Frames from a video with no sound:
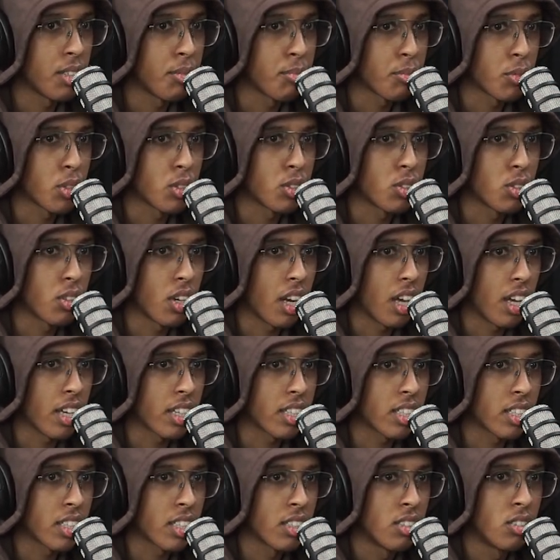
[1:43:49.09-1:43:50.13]
because you're
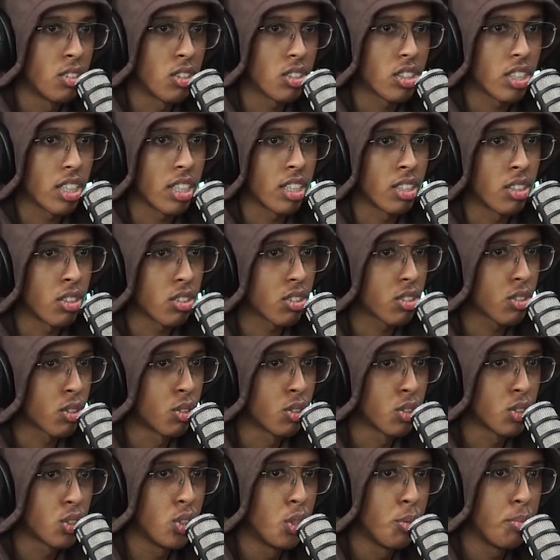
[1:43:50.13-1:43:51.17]
like not
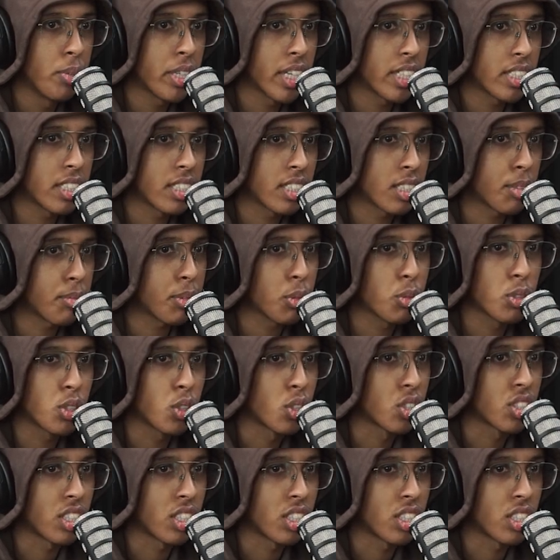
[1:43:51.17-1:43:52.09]
consuming and shit, something with your